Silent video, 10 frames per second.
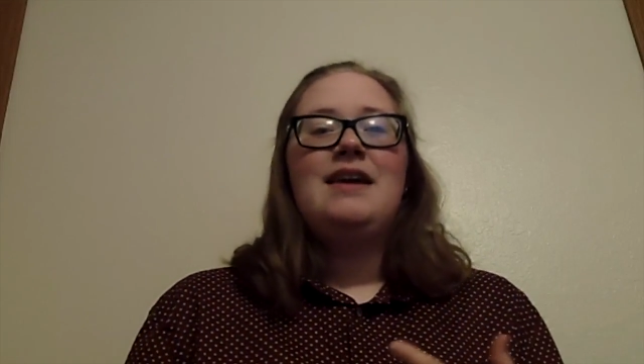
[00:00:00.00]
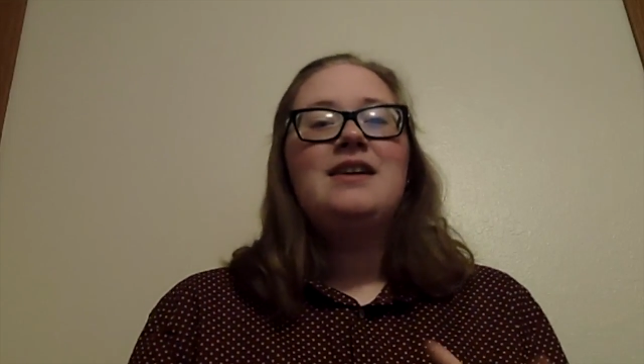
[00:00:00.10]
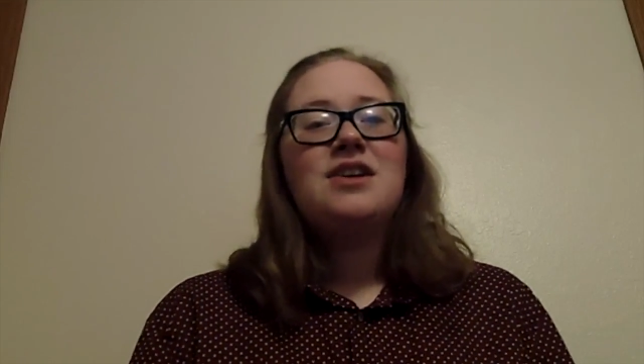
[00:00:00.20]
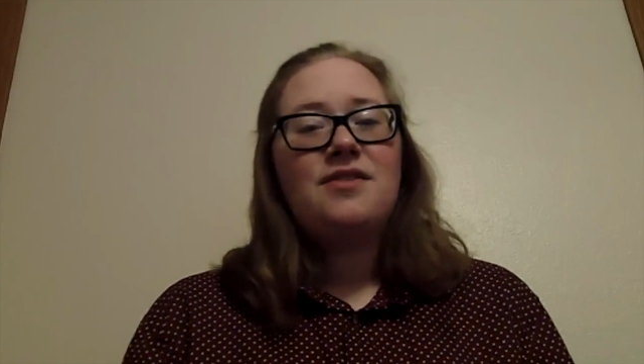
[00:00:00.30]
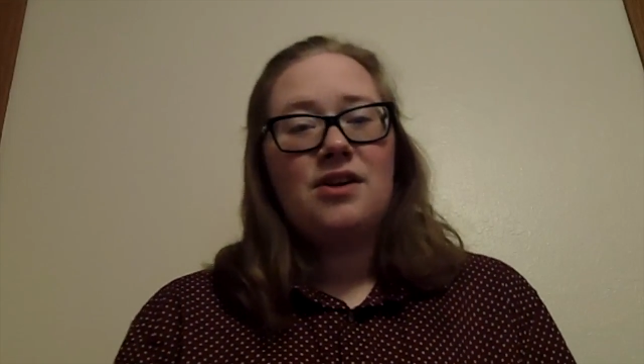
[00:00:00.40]

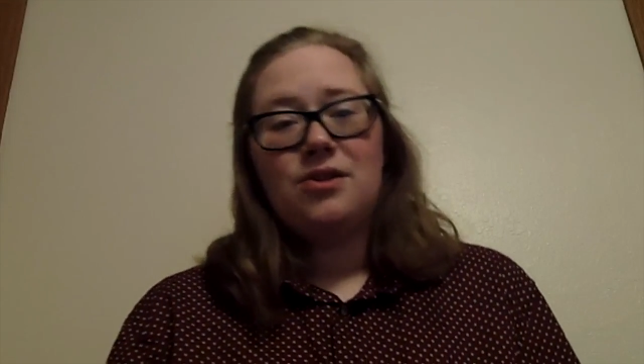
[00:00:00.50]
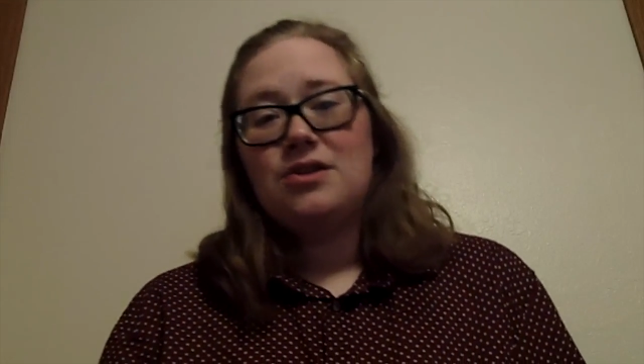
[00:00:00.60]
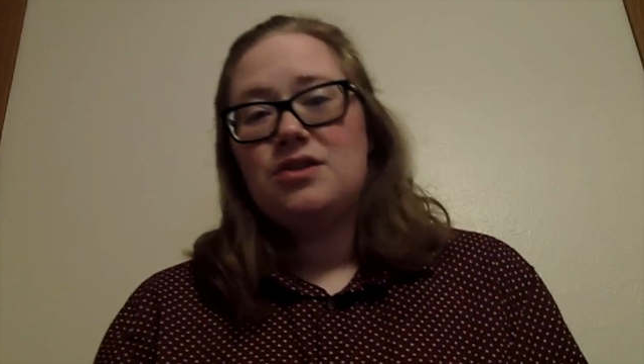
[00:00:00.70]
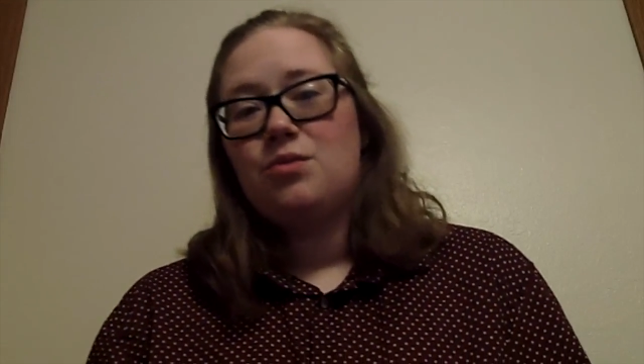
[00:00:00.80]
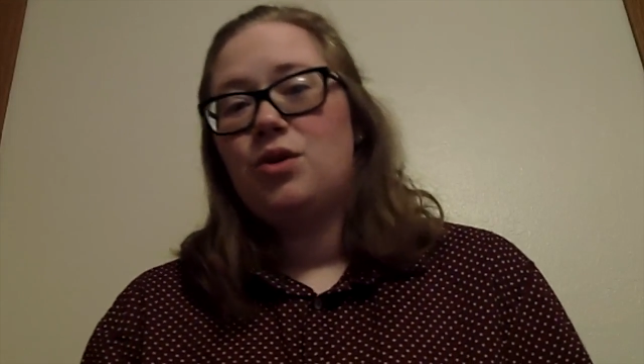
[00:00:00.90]
The
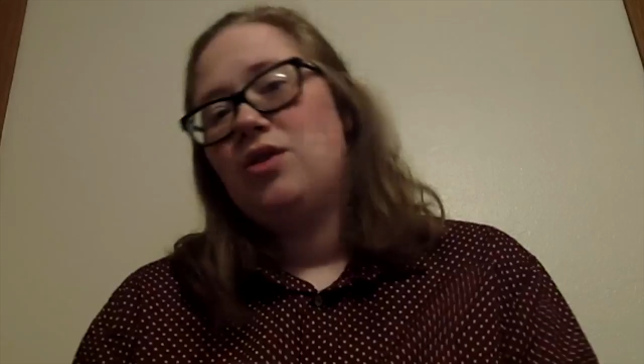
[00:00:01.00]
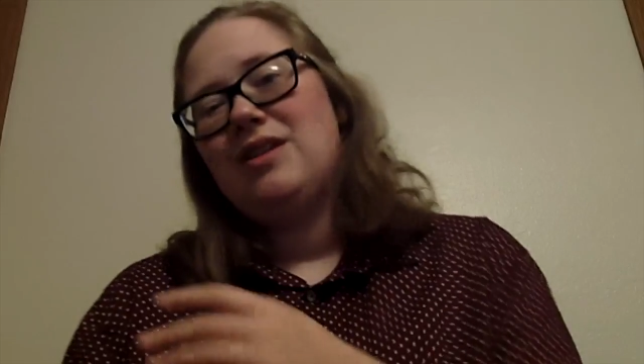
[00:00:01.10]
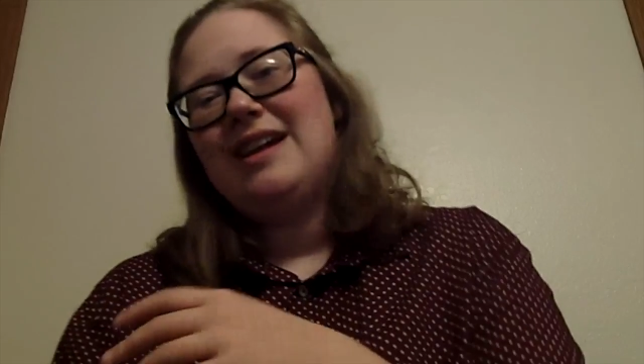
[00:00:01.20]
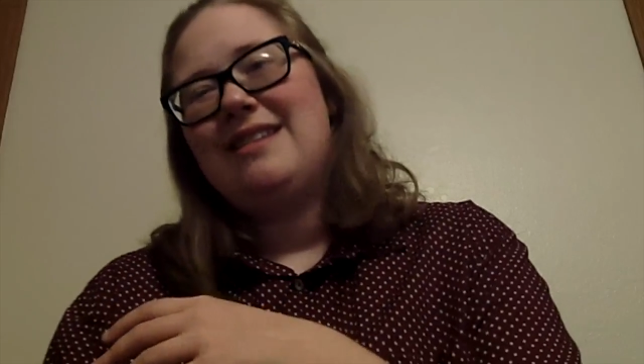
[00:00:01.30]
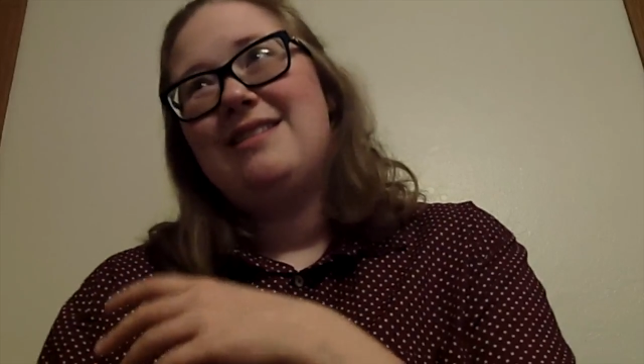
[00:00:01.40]
Anti-Federalists
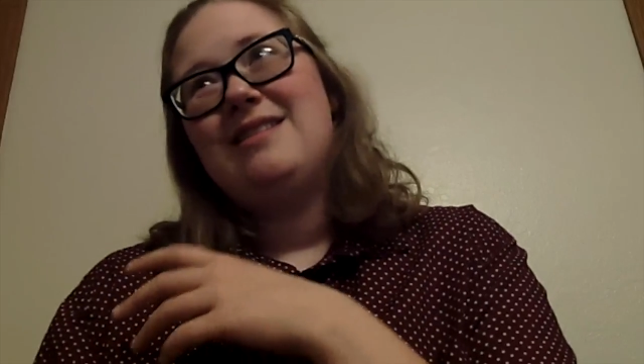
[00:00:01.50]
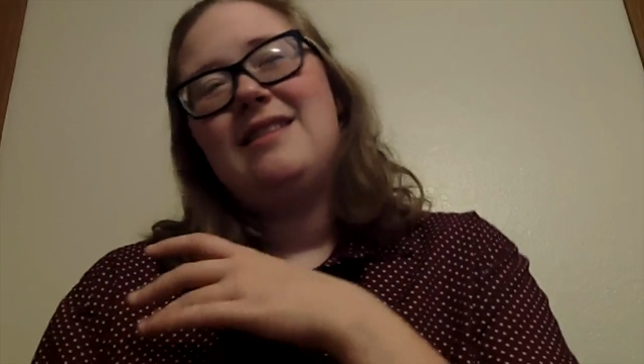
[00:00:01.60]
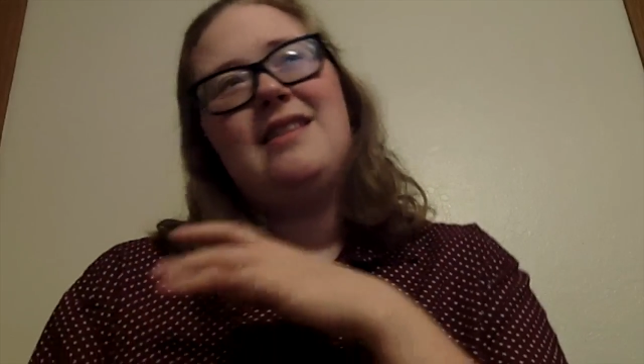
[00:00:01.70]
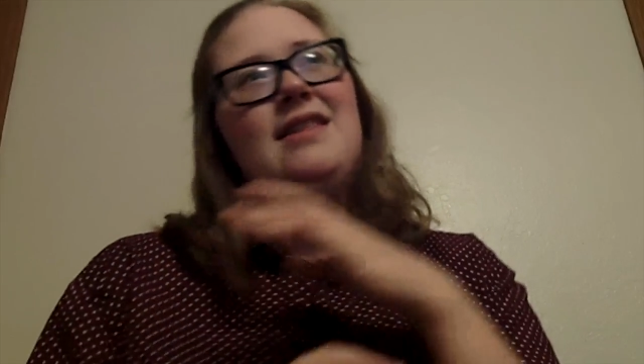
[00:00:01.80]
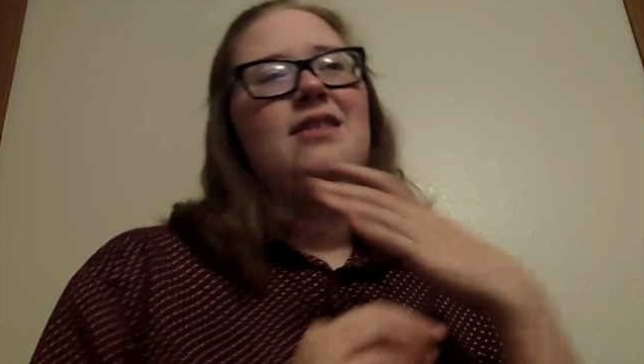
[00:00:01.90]
weren't like
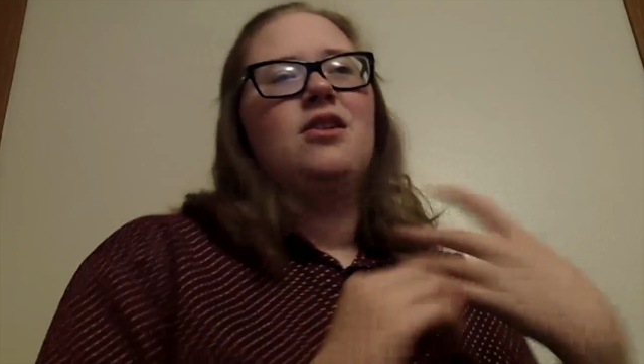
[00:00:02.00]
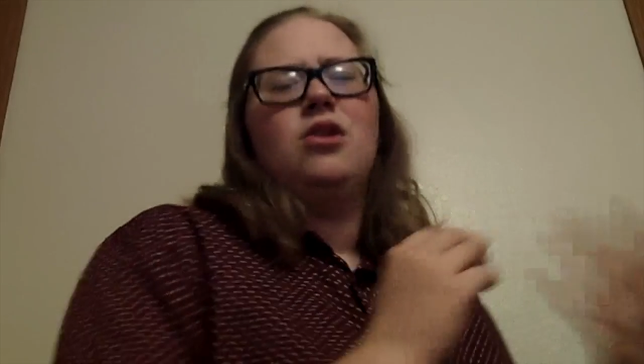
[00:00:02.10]
the